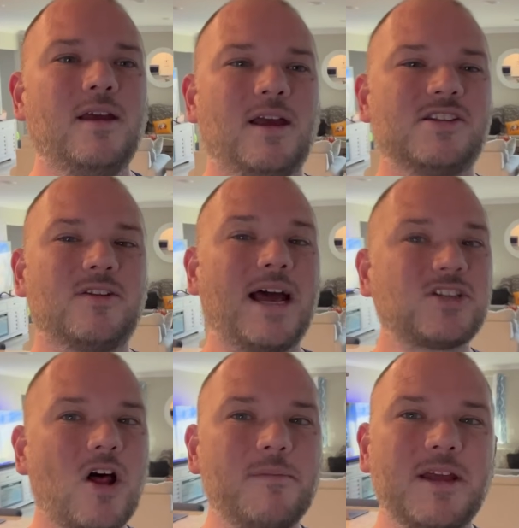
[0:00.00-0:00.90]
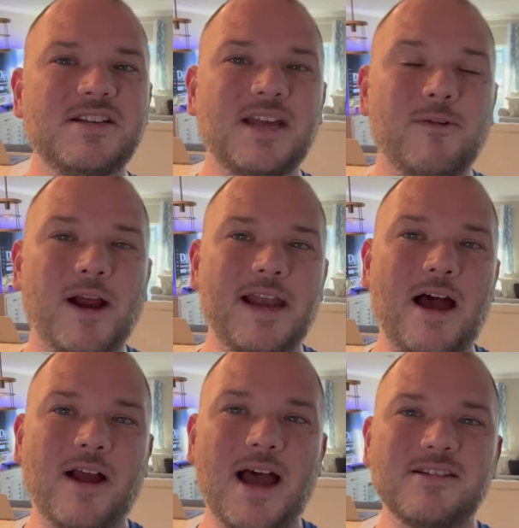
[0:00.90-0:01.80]
And so that's all I'm going to say right
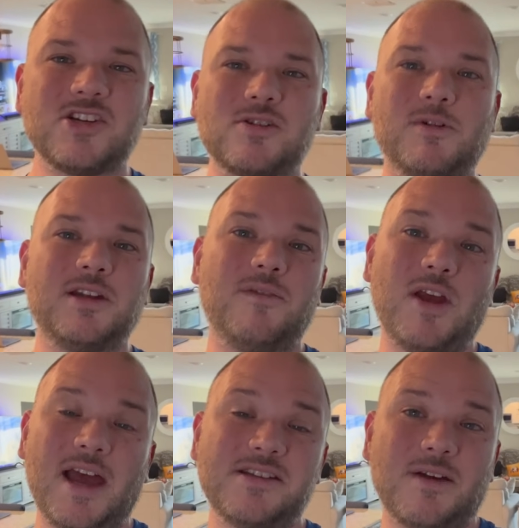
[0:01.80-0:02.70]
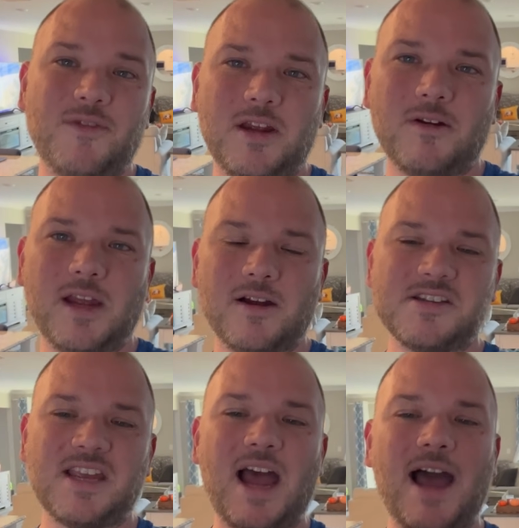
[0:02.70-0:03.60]
now, guys. I just wanted to give you a heads up video here and
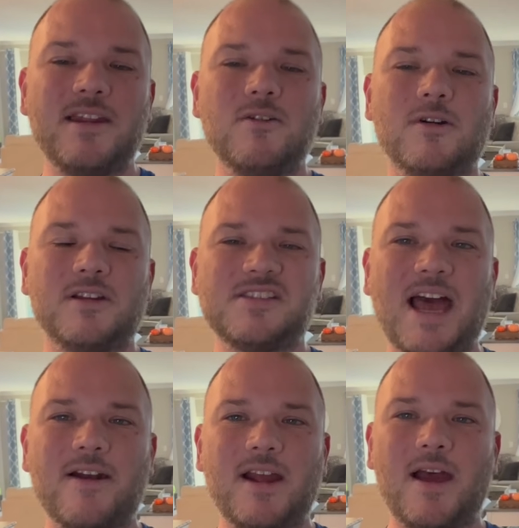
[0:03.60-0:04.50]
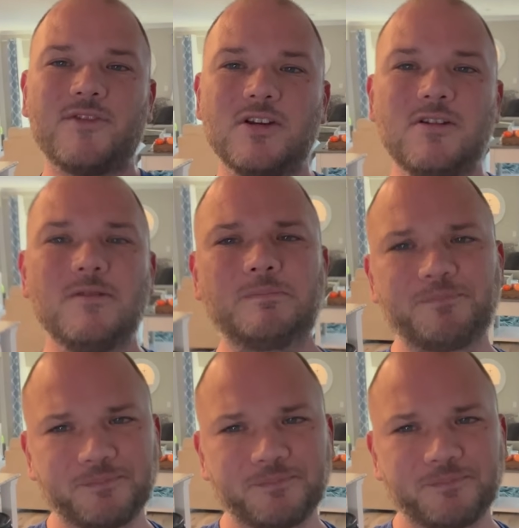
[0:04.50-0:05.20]
say hi to you on a Saturday afternoon.